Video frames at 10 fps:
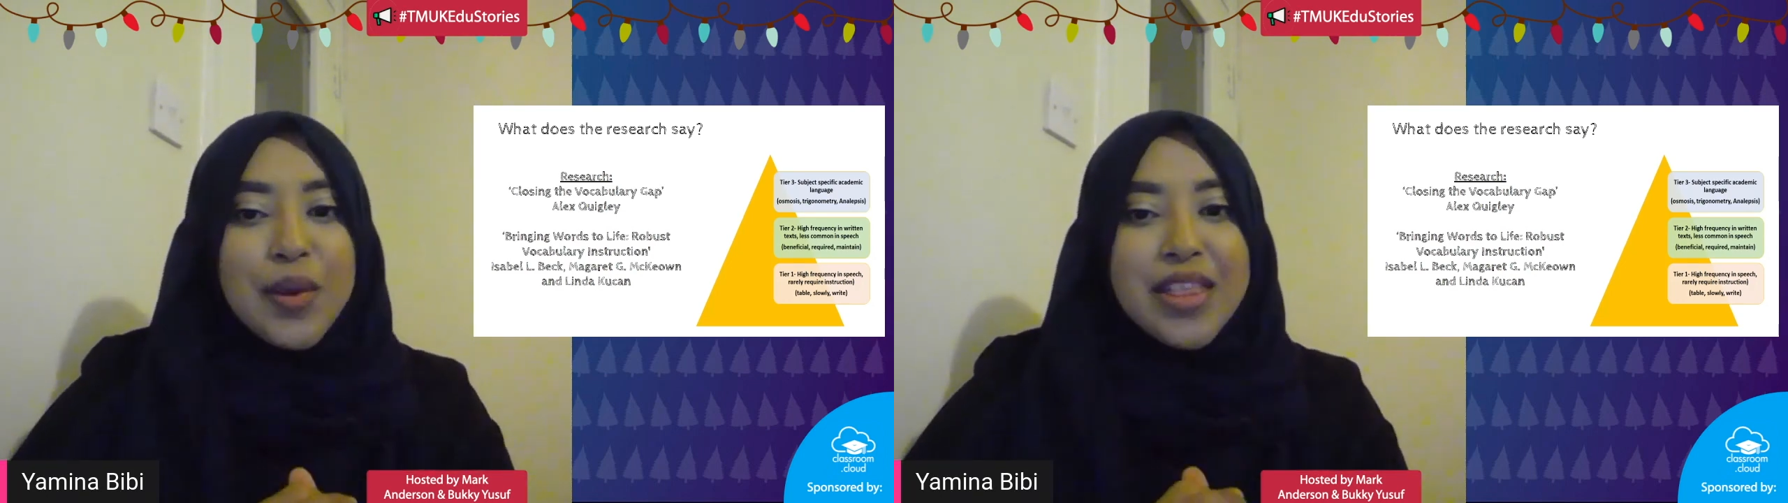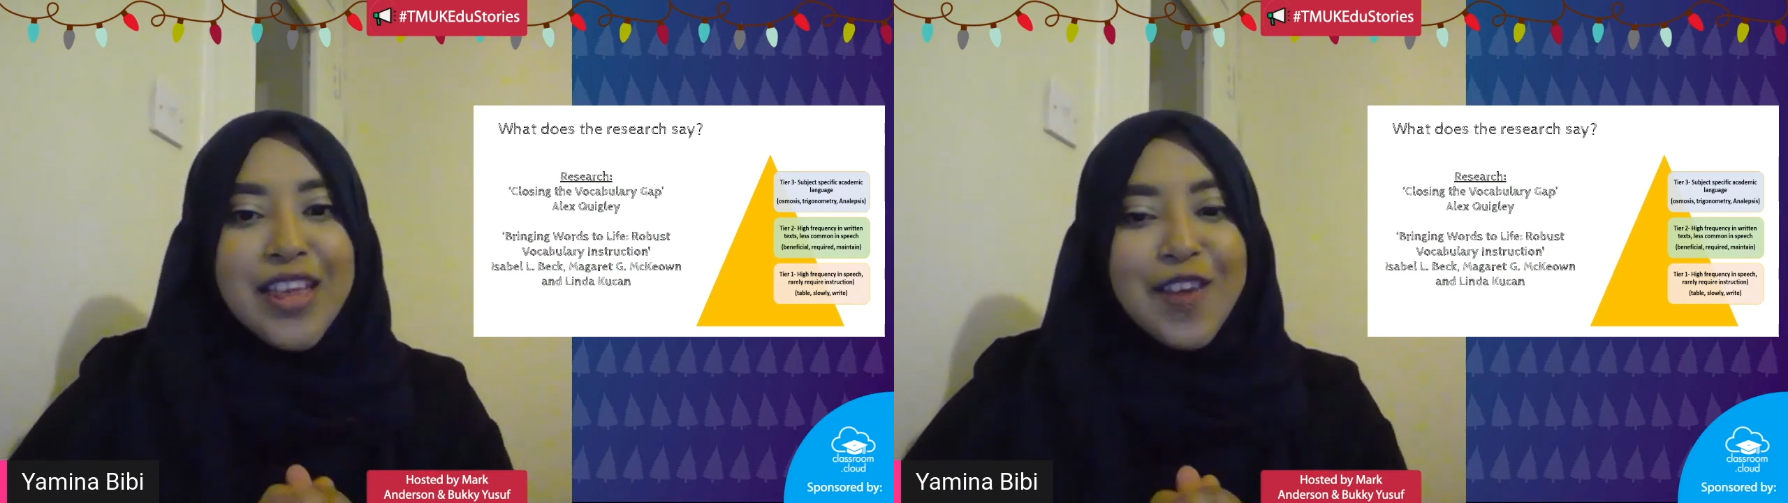
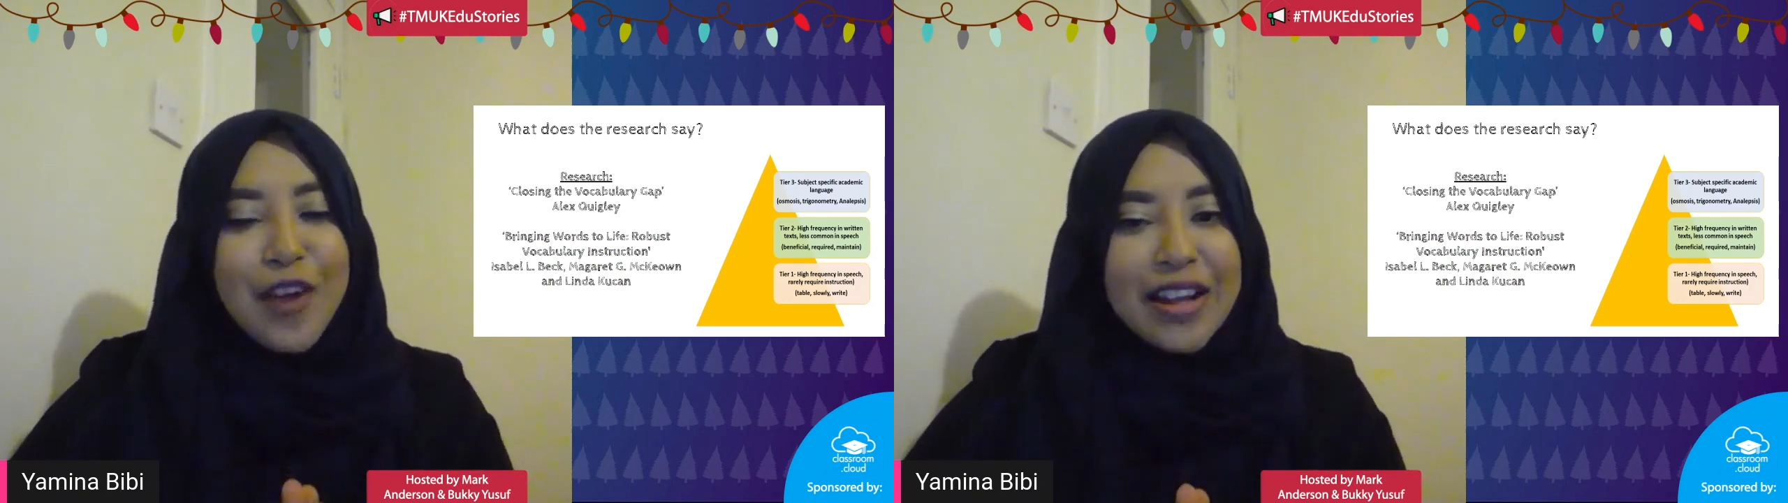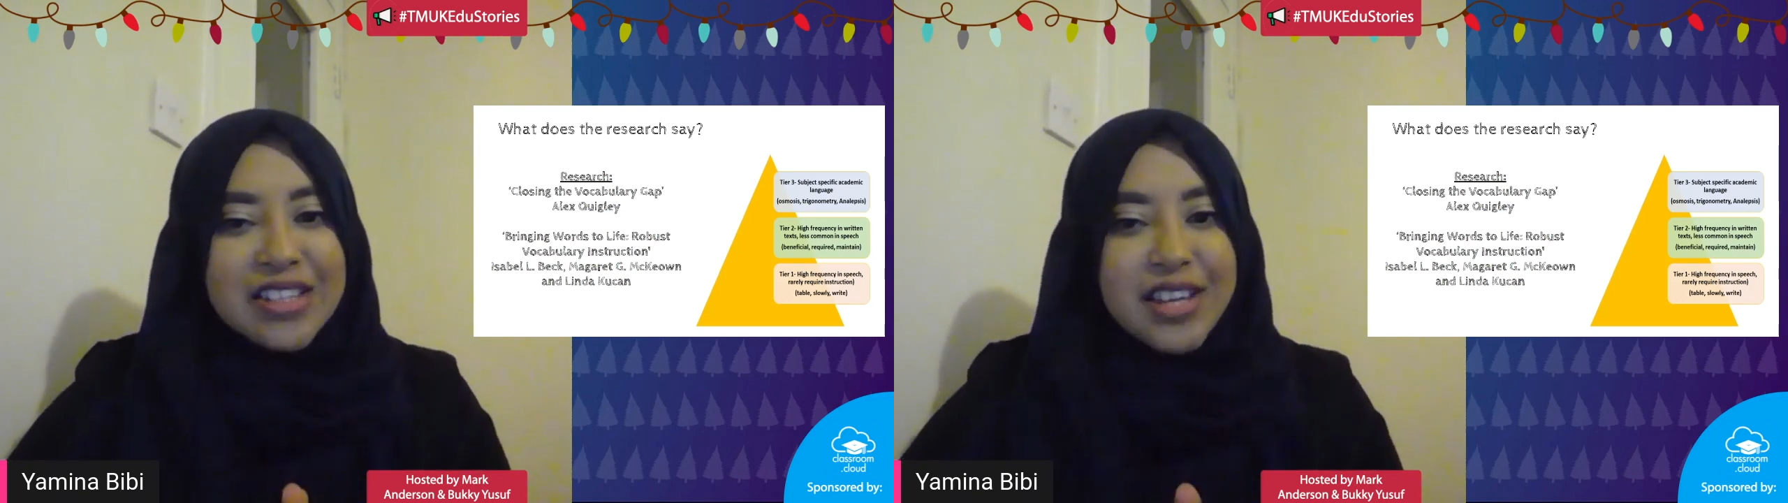in their
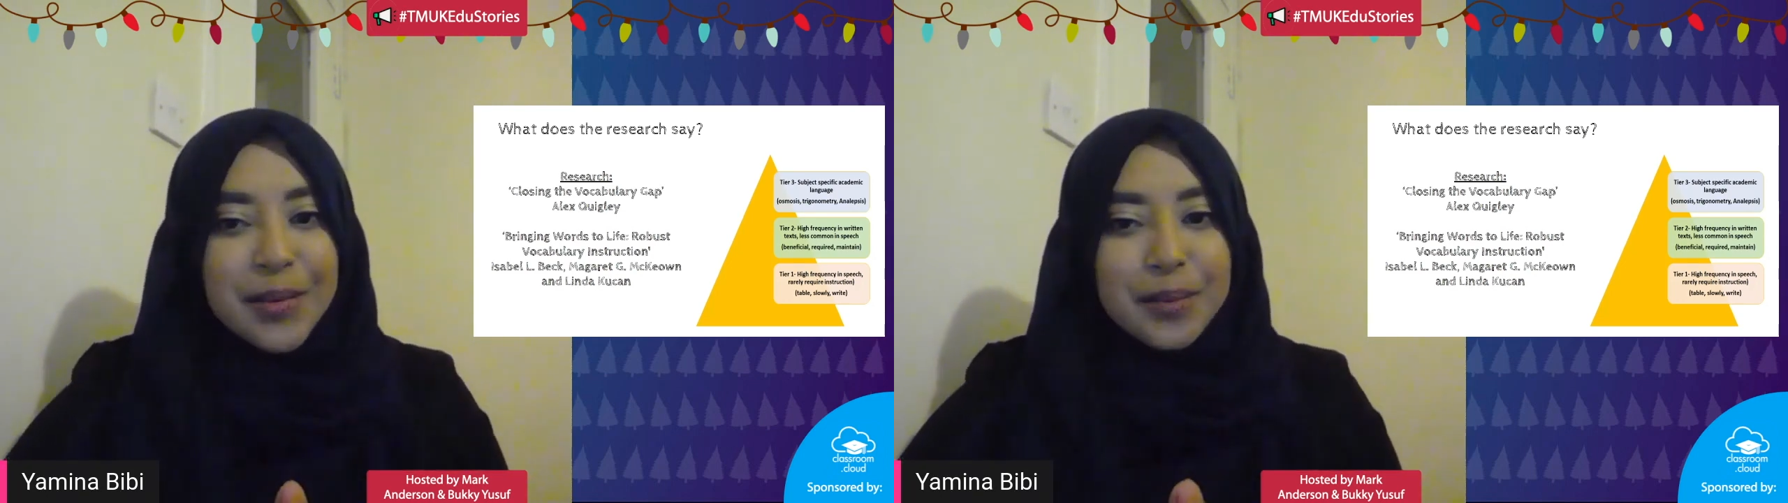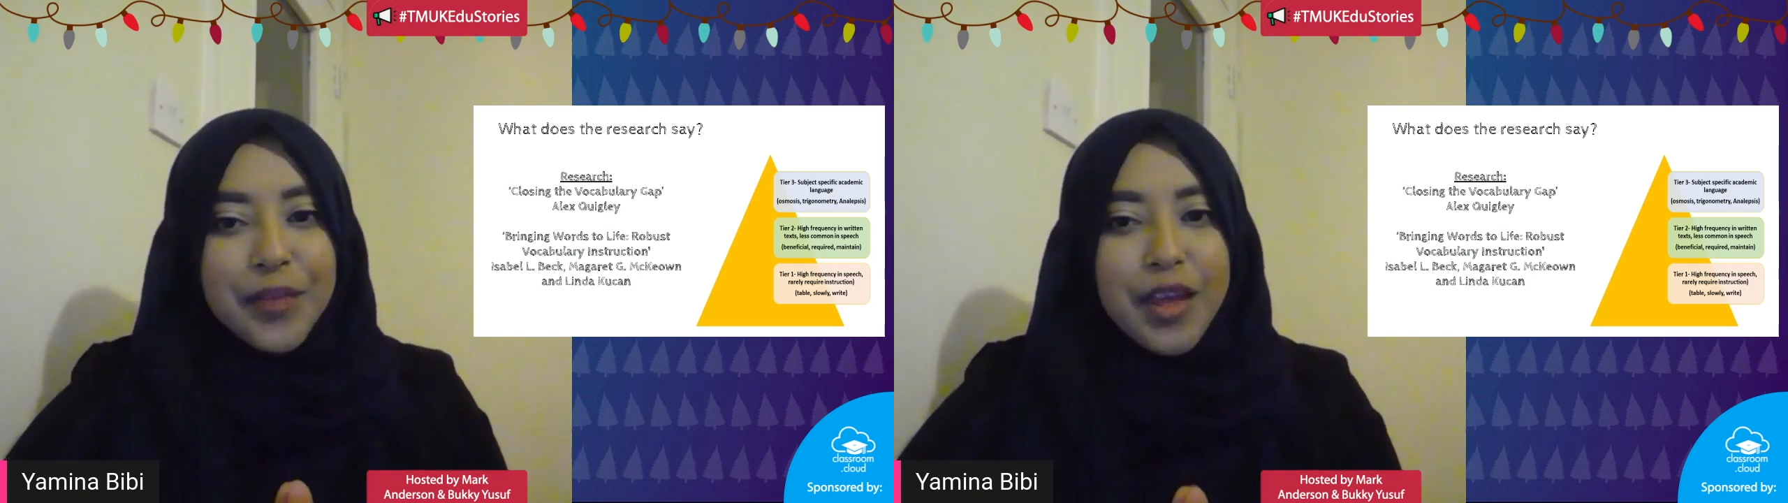writing.